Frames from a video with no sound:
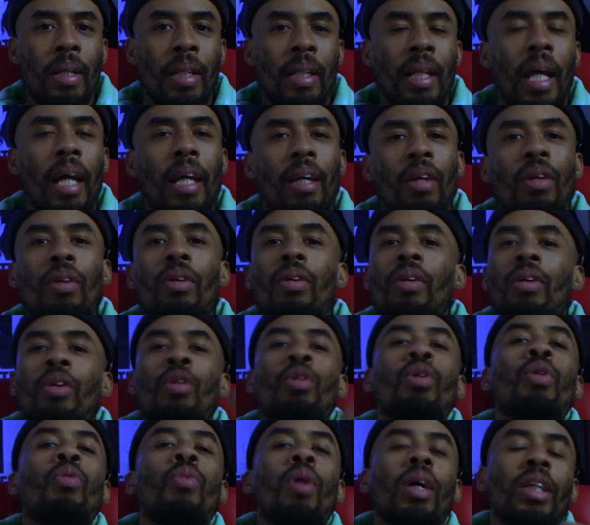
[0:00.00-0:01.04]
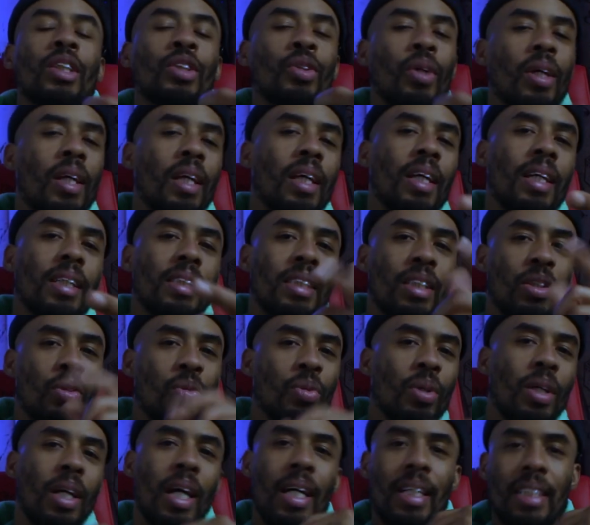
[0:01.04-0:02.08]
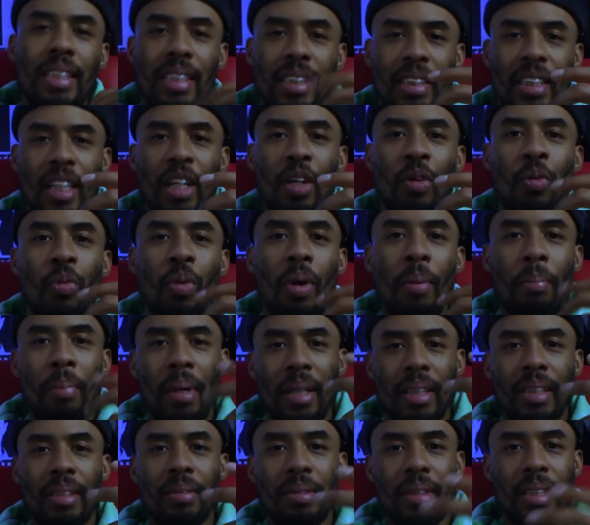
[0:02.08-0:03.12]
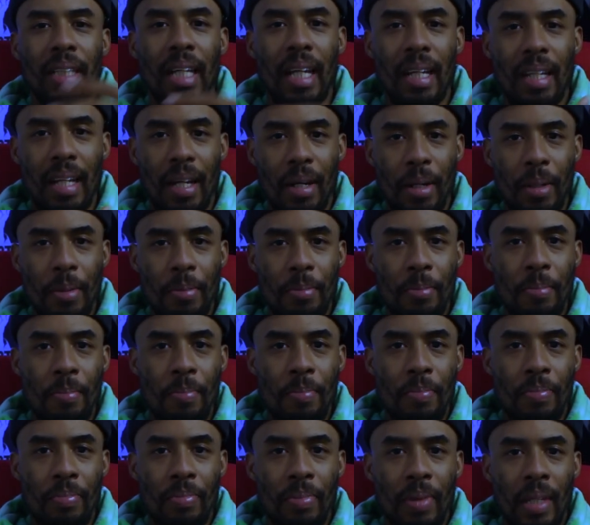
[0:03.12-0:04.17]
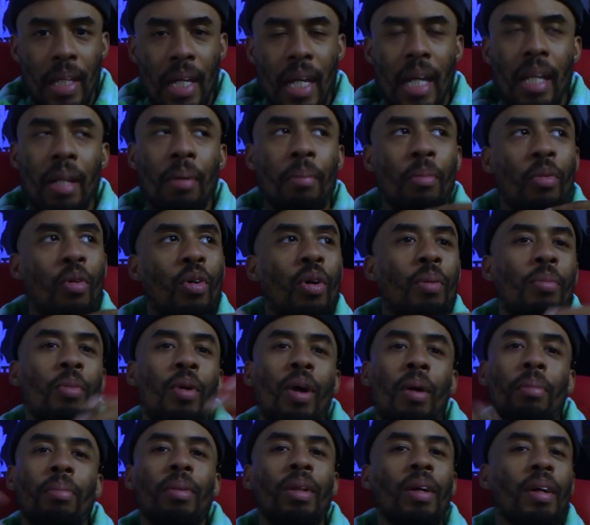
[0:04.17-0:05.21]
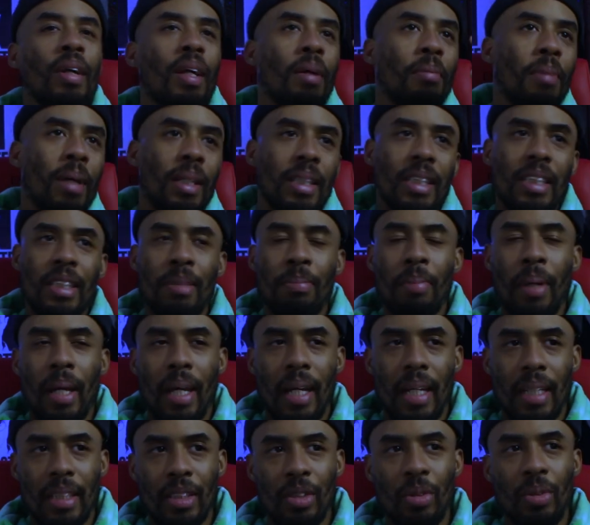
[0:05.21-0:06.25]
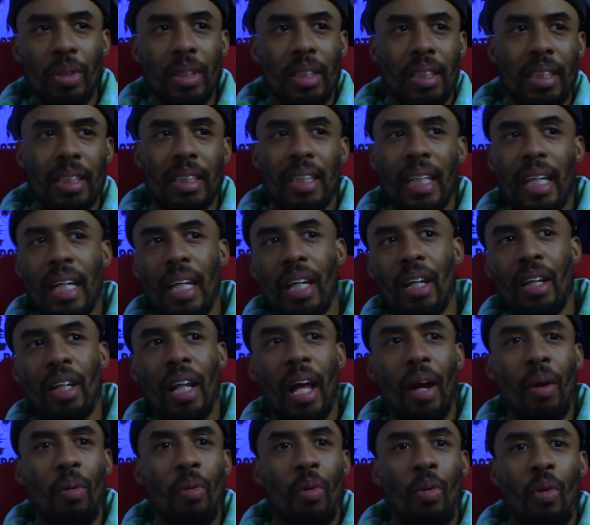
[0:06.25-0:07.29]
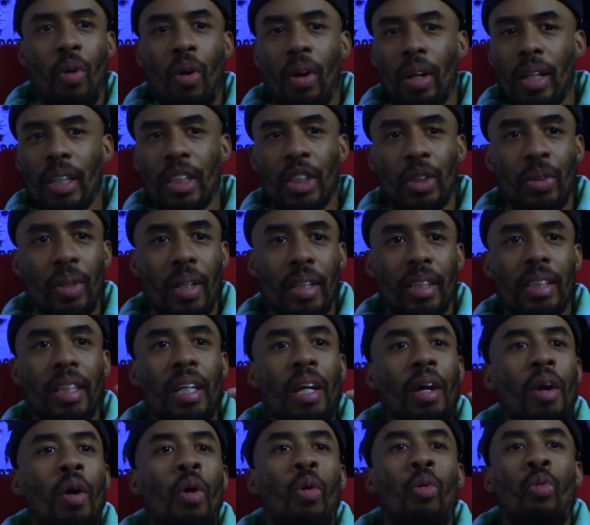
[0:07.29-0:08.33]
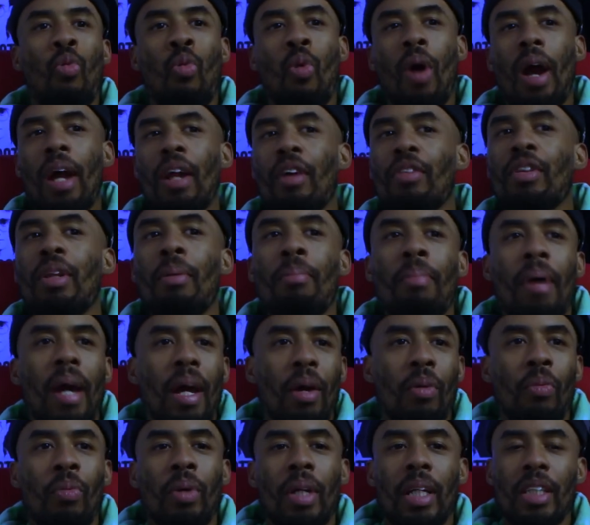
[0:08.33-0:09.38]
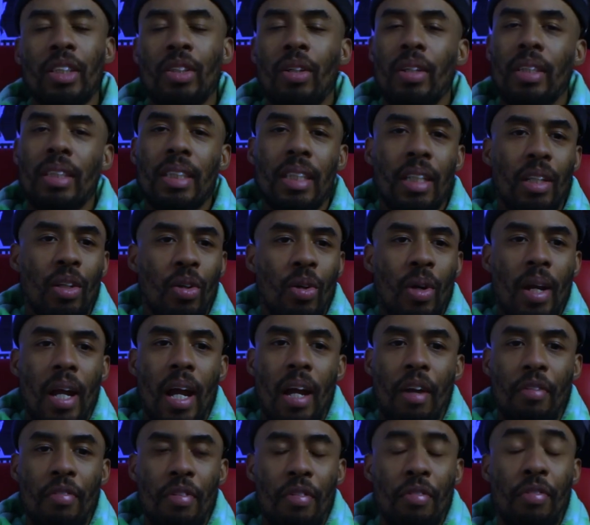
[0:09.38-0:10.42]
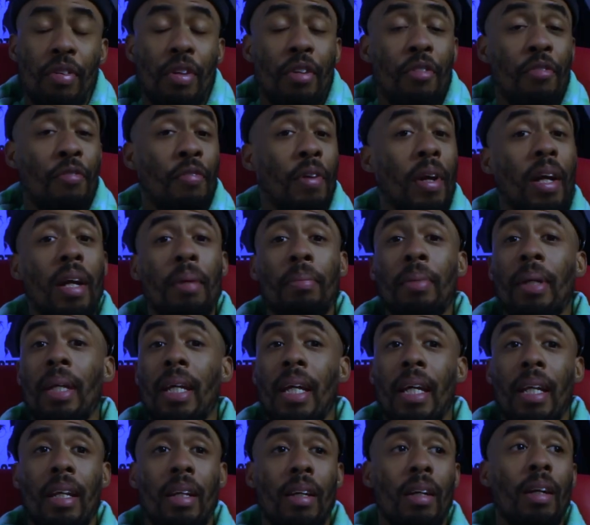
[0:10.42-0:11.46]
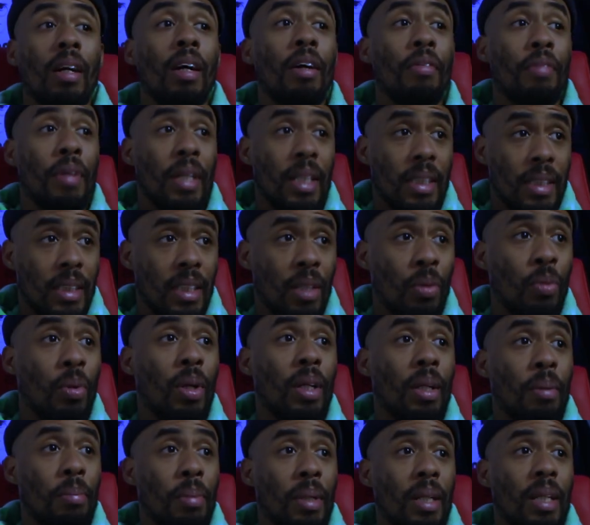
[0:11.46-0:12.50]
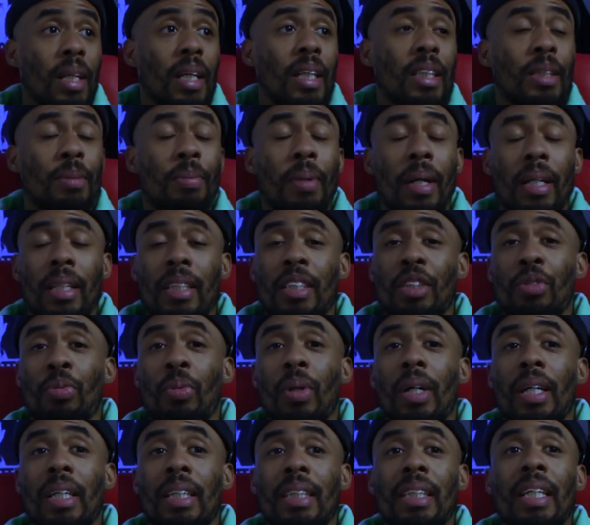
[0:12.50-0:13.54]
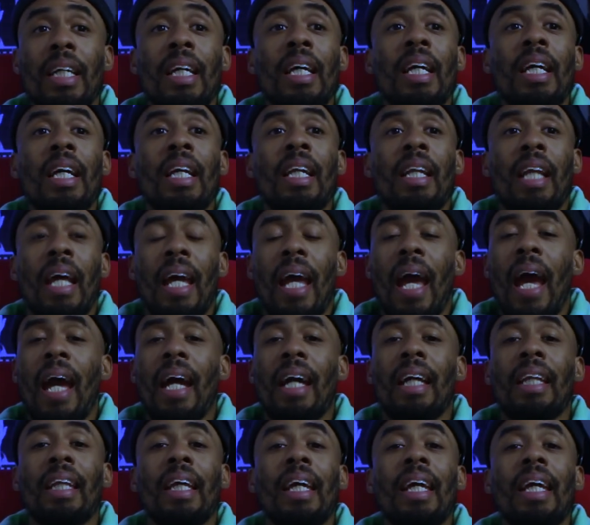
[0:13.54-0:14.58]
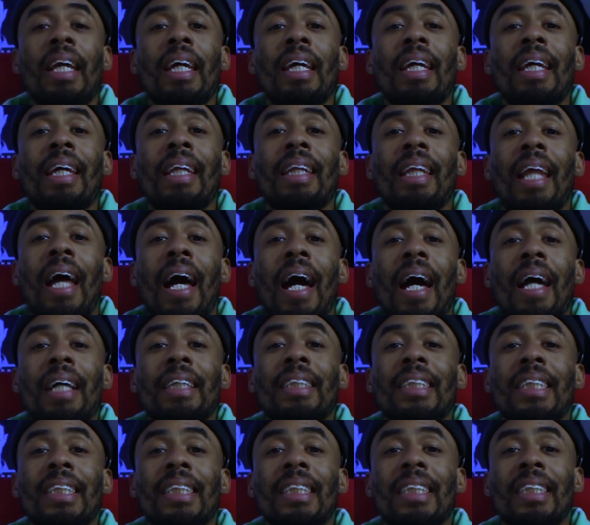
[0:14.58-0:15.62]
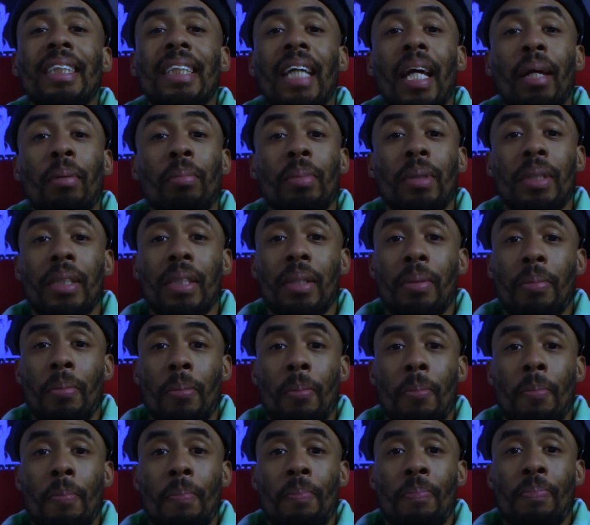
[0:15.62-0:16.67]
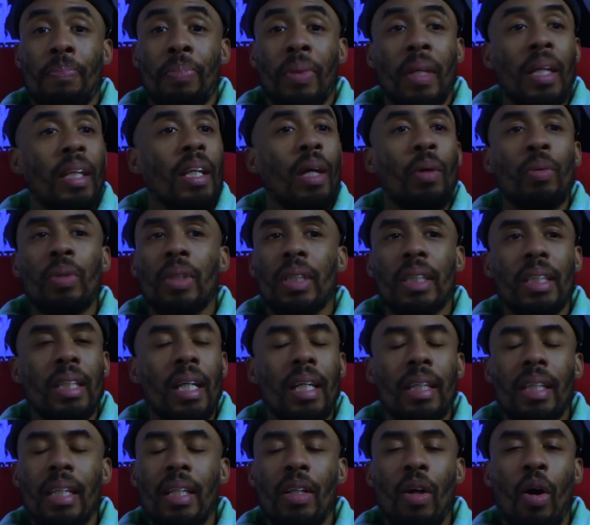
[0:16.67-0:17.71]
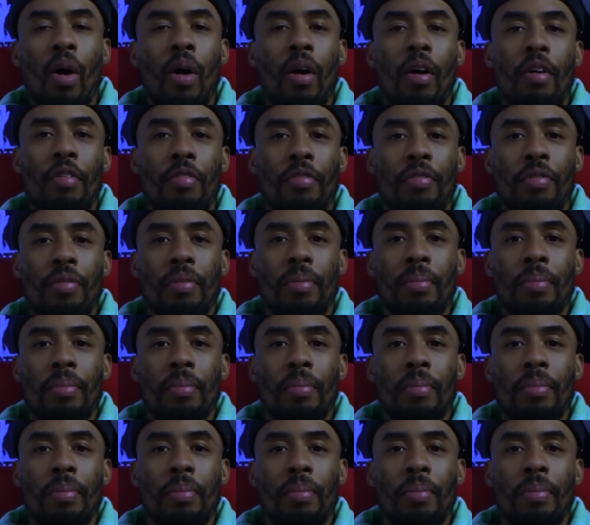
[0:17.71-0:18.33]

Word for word: Like you can watch Stray Kids and you can kind of see what makes them stand out. And the more and more I'm learning about these bands, you can see like all these strengths right off the back. When I started seeing the choreography from the very beginning of ITZY WANNABE dance practice, was they had clean lines and shapes. There was nothing off.